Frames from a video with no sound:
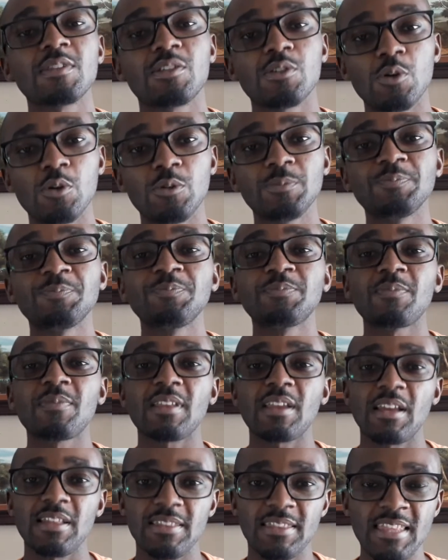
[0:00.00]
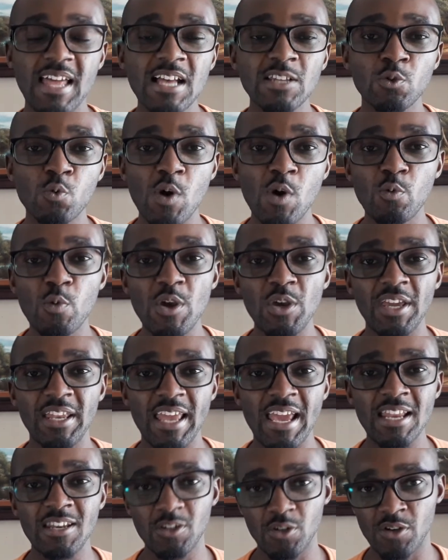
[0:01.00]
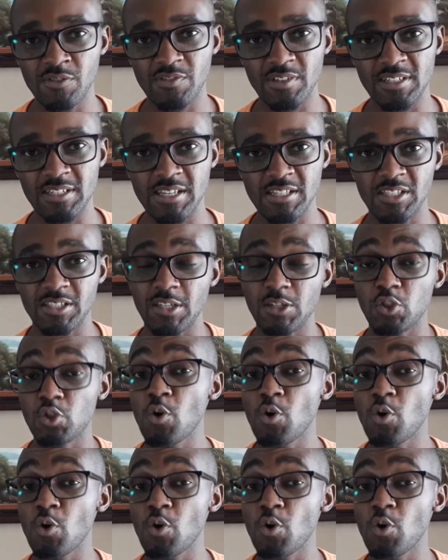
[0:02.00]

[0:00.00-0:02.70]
So that's one way you can end the conversation.